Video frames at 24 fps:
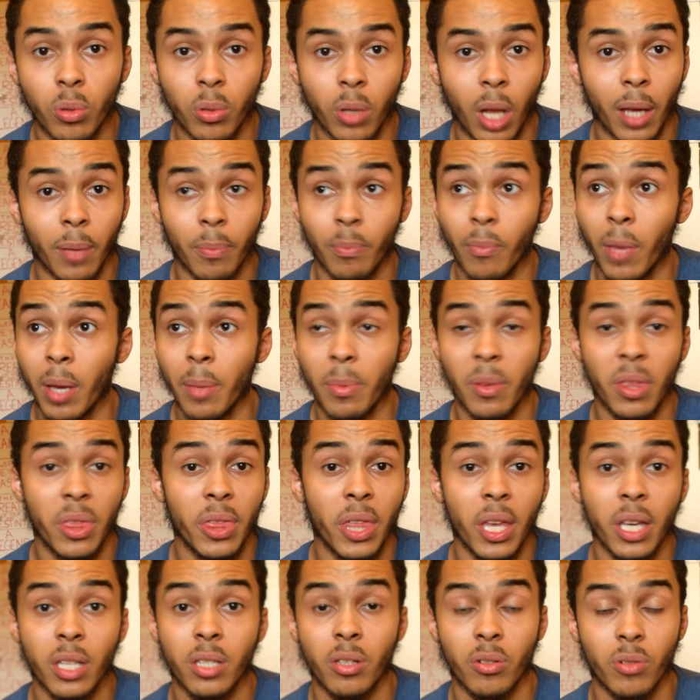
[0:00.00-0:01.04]
like maybe
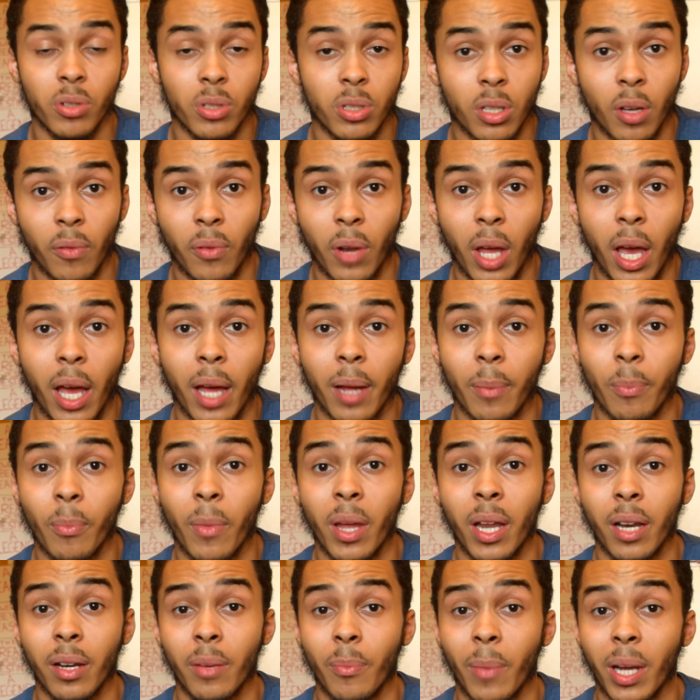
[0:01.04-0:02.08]
theatre and stuff like
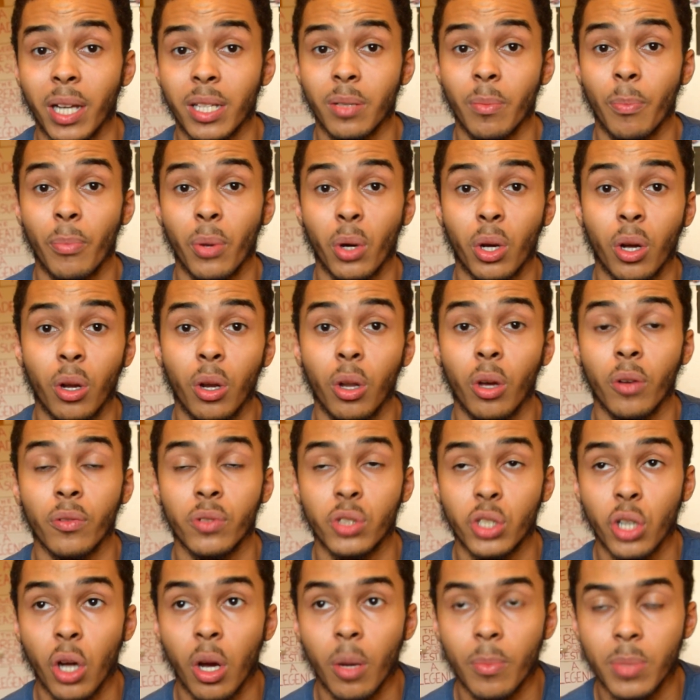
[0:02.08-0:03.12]
that, manage to book a lot of
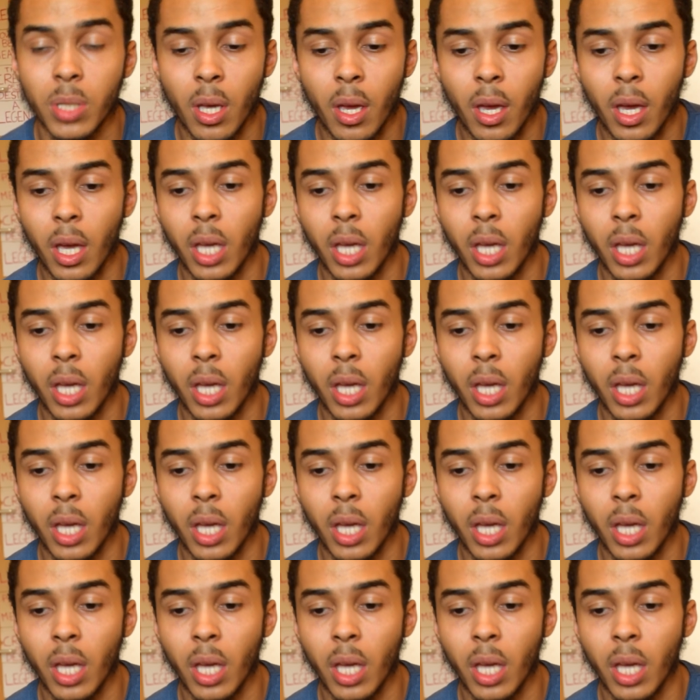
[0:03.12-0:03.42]
jobs,